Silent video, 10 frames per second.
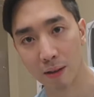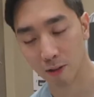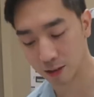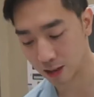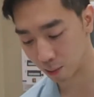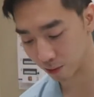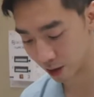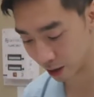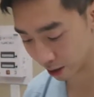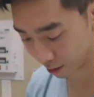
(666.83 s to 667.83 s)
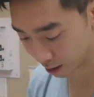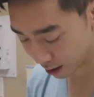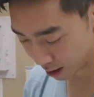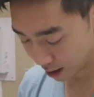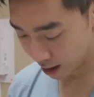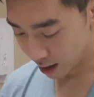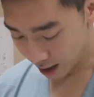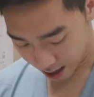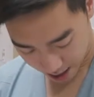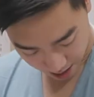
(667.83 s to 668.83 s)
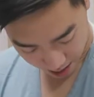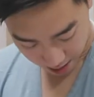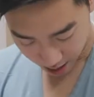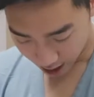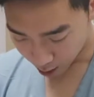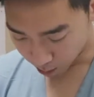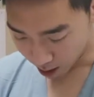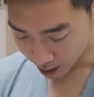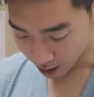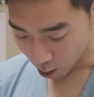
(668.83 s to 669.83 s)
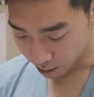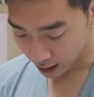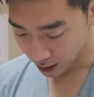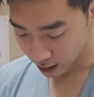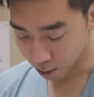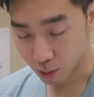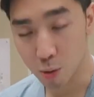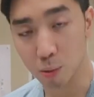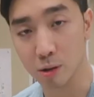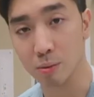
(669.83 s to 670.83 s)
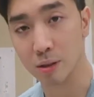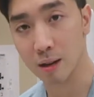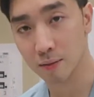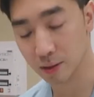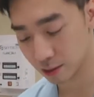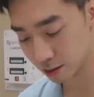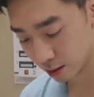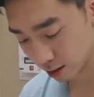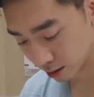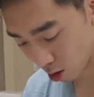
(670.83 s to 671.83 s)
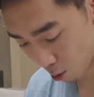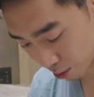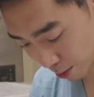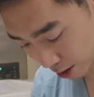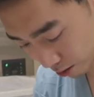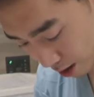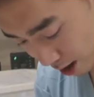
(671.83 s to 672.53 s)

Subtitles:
that for a separate video. And the next part is I want to take a look at the pupils themselves. So open the patient's